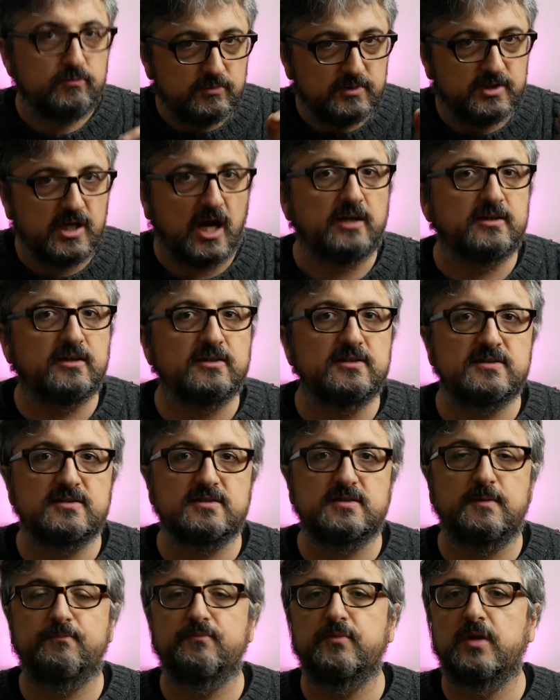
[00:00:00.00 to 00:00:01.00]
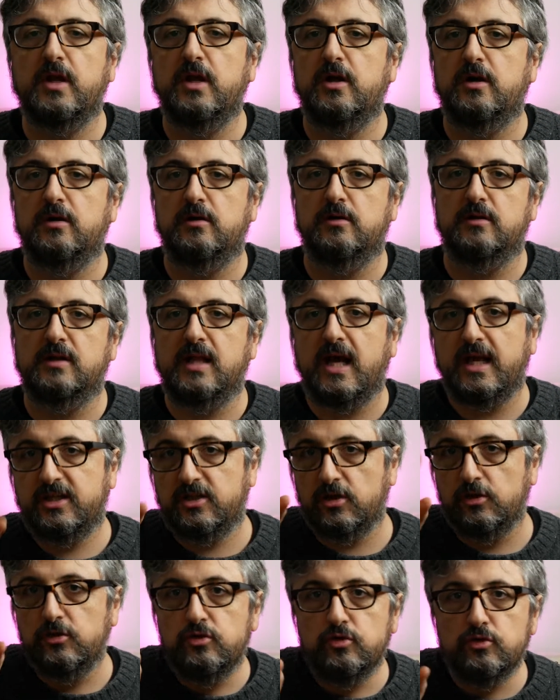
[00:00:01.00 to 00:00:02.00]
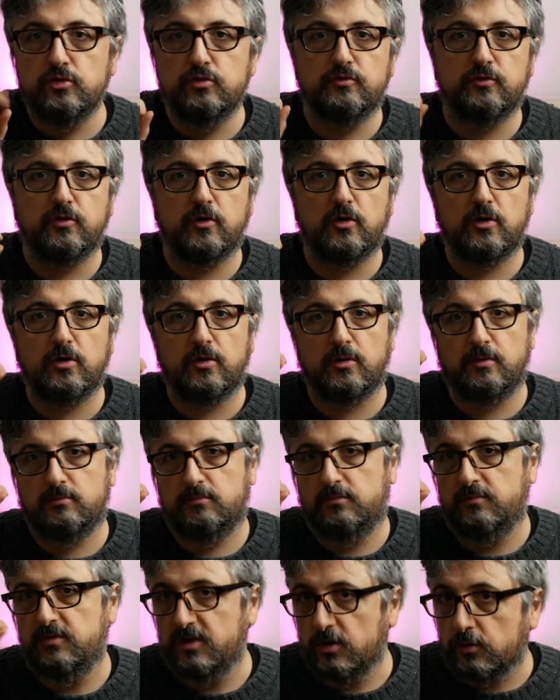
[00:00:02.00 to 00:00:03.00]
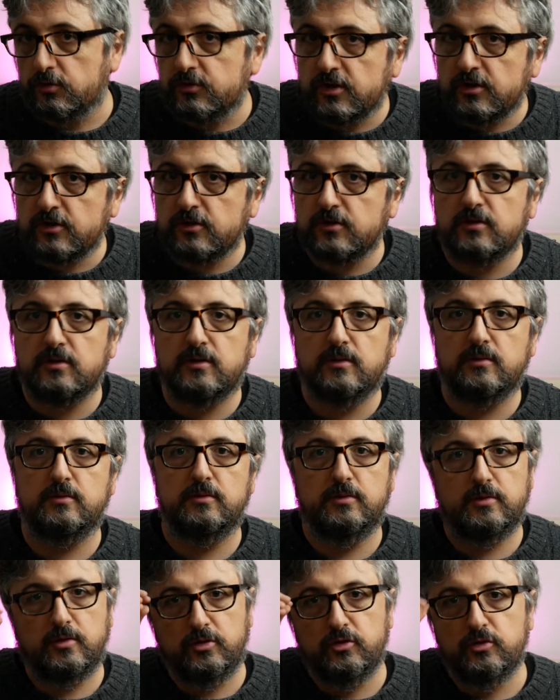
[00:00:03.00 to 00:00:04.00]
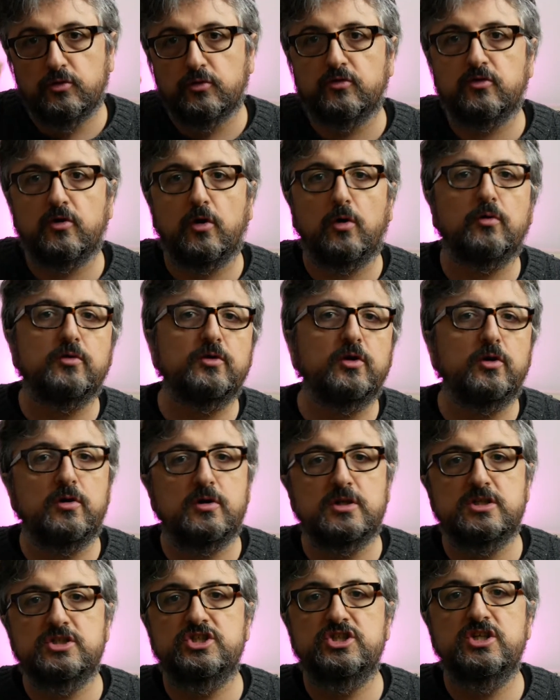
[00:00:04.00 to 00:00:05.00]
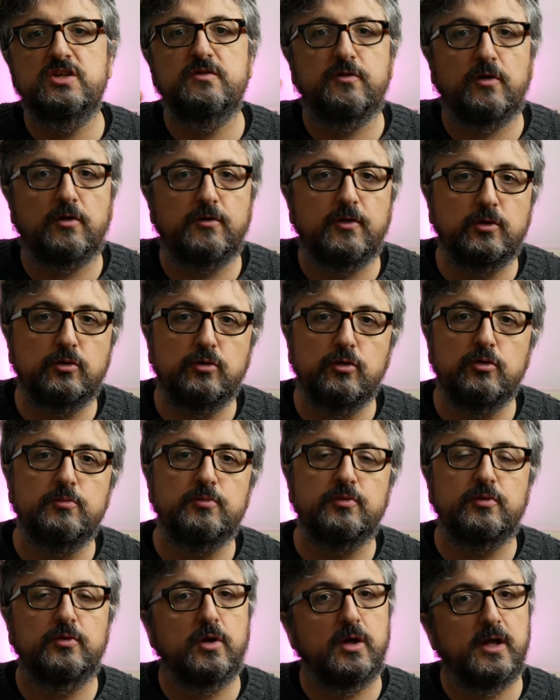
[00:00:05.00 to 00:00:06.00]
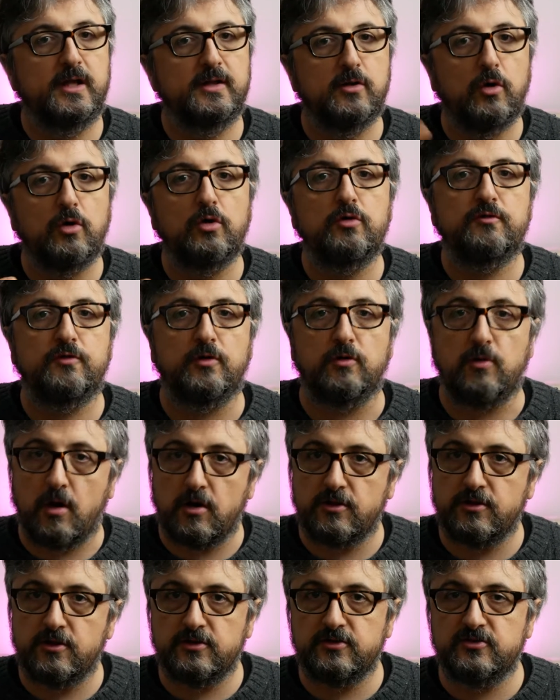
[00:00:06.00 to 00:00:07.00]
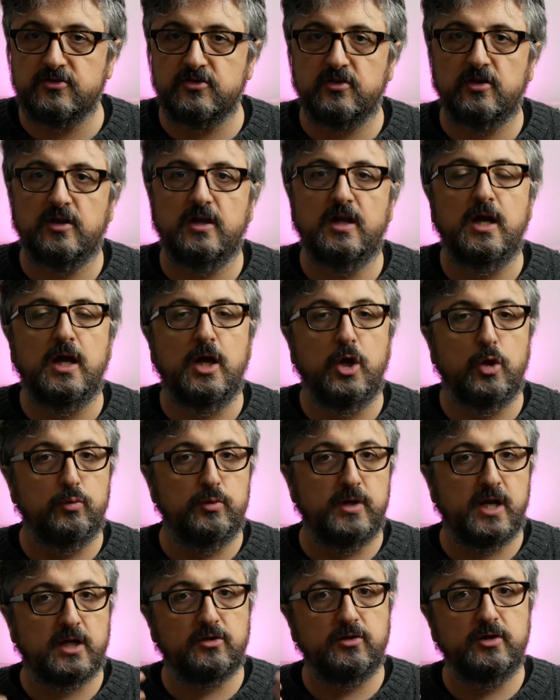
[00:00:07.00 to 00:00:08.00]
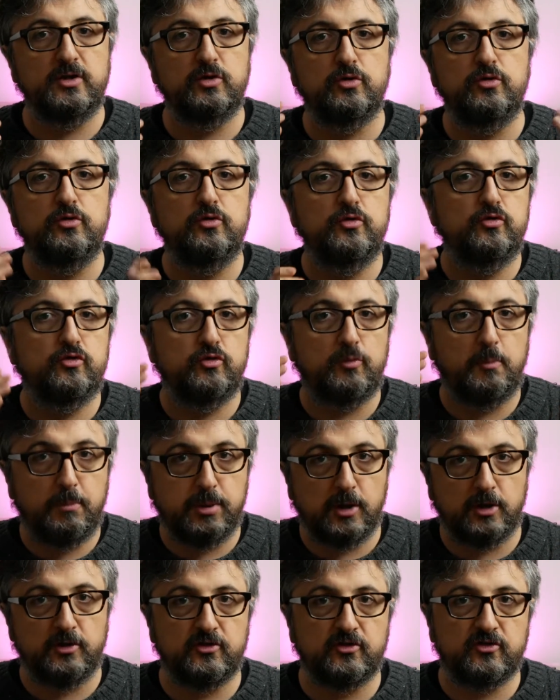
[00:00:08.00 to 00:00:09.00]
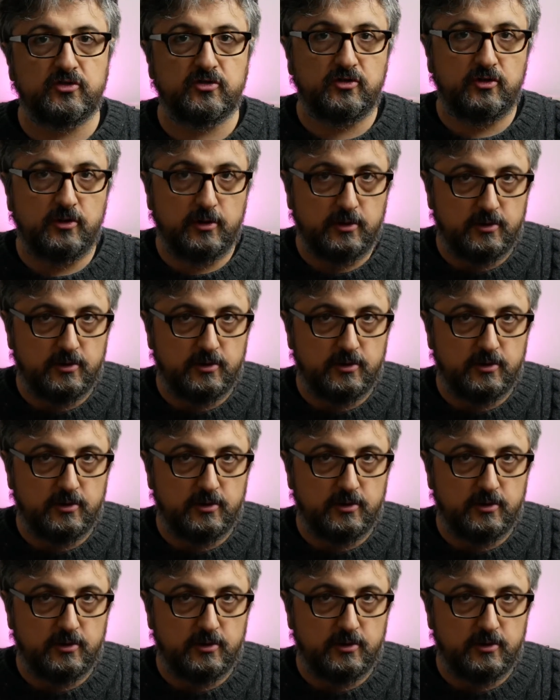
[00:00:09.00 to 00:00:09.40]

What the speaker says: characters like U for the owner, user owner, G for the group, and O for others. We are going to use plus